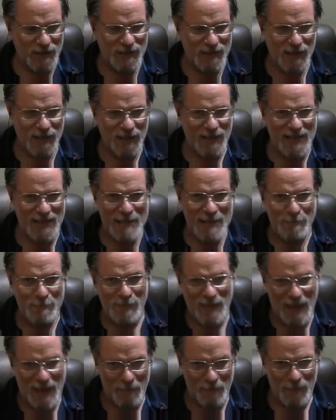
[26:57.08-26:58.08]
to keep
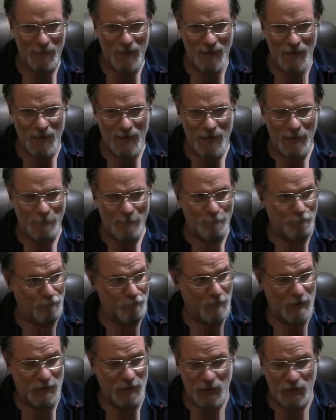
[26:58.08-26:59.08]
them?
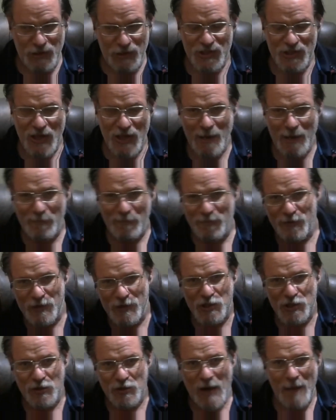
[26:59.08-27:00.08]
You can mm-hmm. sign up for a
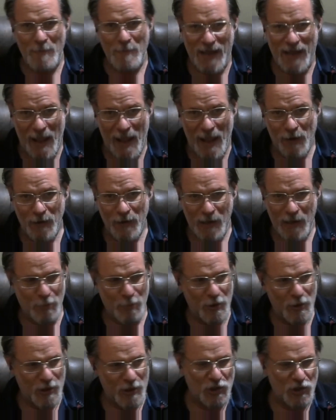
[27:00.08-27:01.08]
Stripe account and
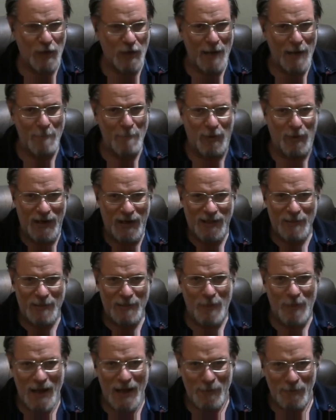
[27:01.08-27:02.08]
put a Stripe button at the
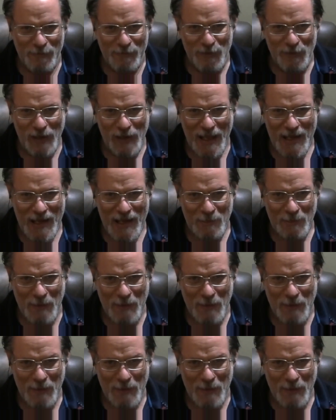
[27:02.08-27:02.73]
bottom of your landing